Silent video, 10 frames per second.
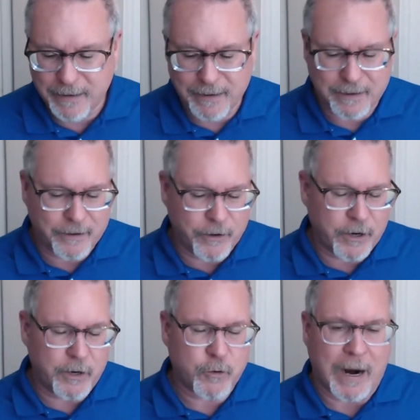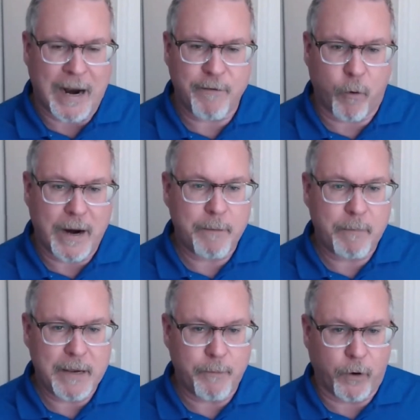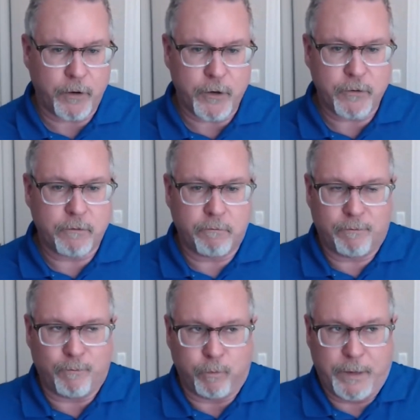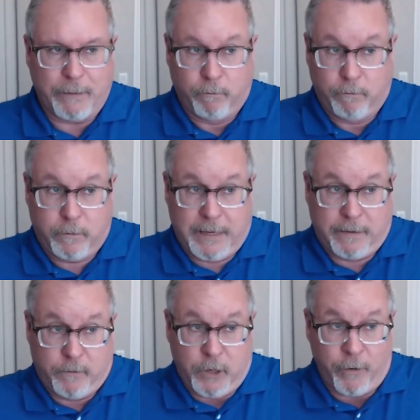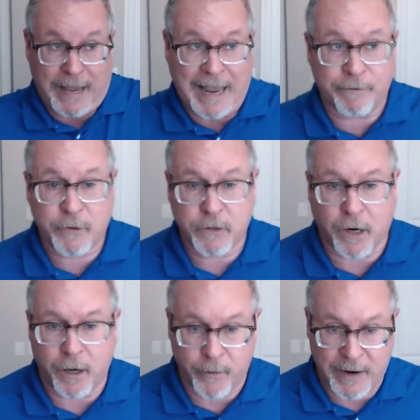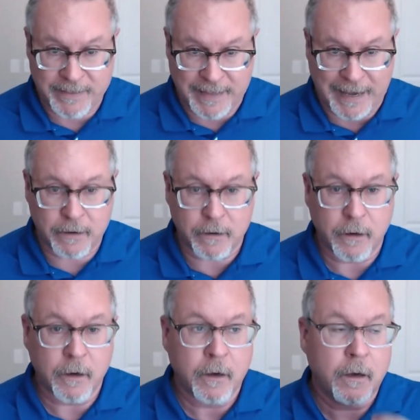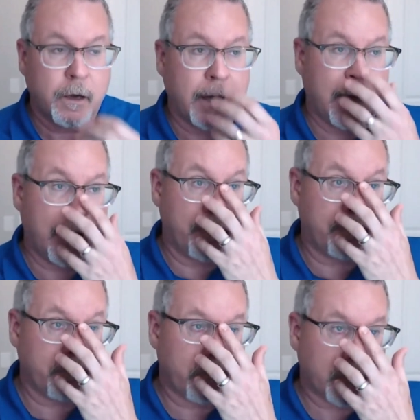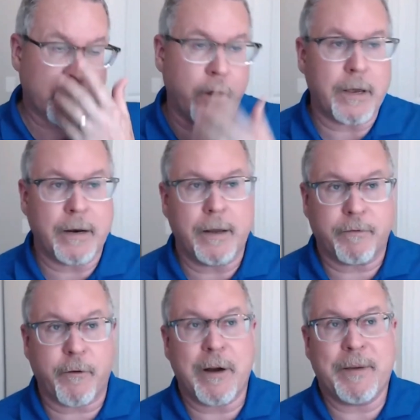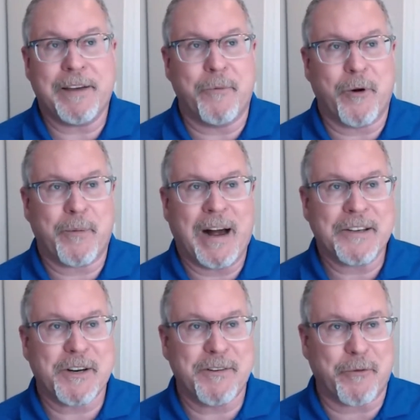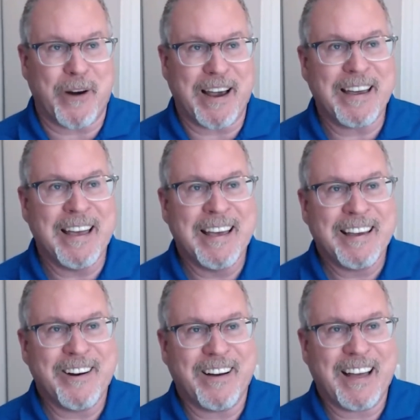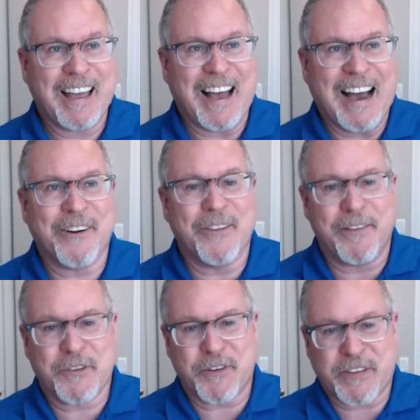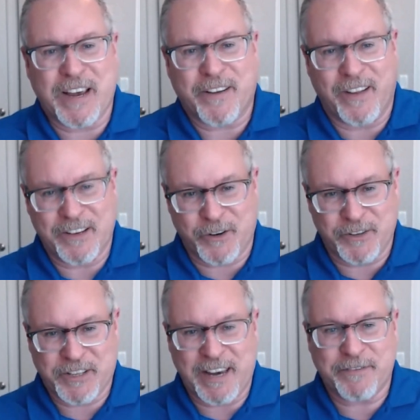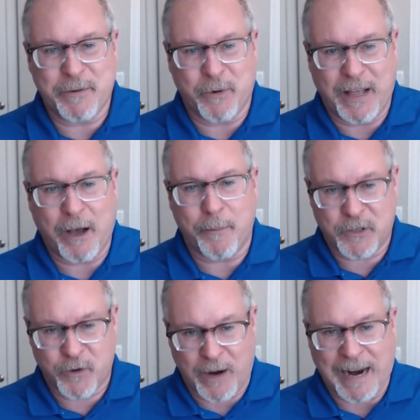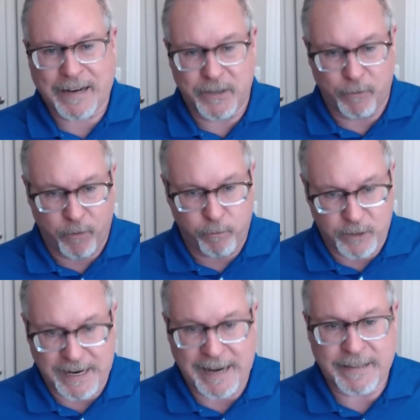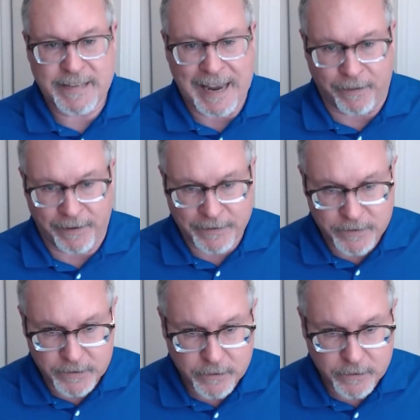You're going to drive away people who don't have to tolerate that. And framing it in a more positive way, higher levels of psychological safety will help attract and retain talent.